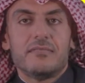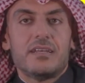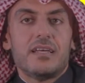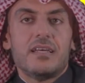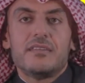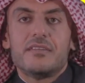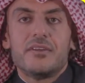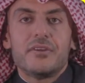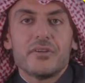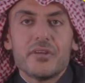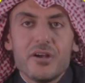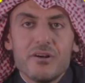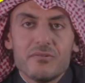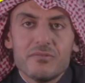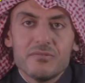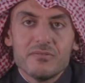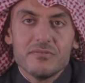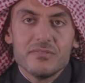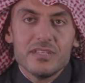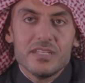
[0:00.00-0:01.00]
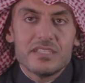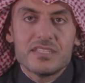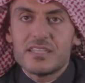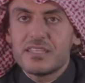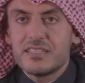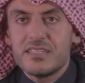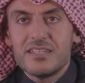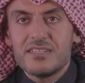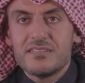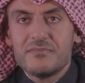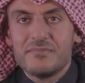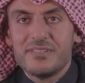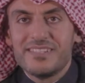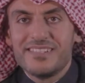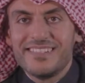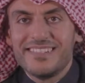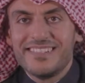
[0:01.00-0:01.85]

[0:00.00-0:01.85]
and there you go, it's accessible.